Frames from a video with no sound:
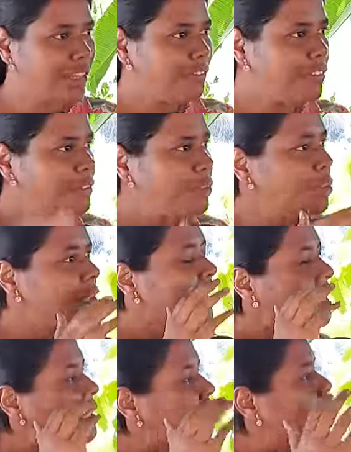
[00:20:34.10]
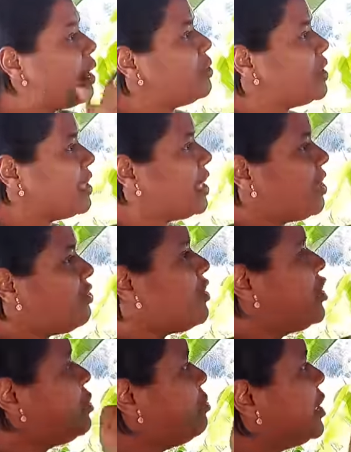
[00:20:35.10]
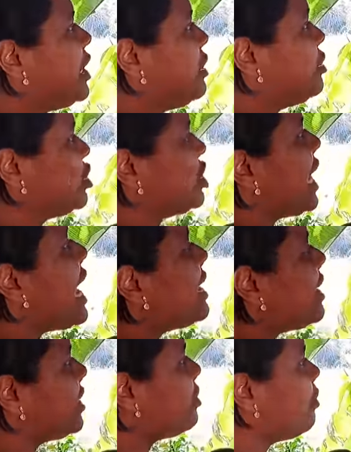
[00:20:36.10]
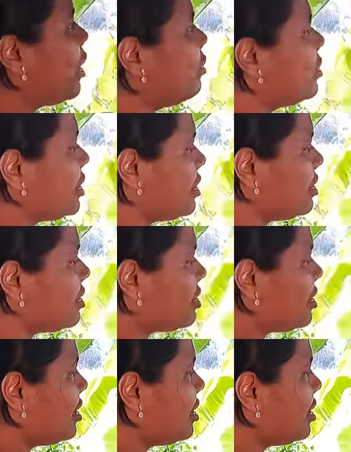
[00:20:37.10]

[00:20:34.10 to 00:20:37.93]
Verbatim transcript: When you look at the mountain and when you begin to stare at a mountain,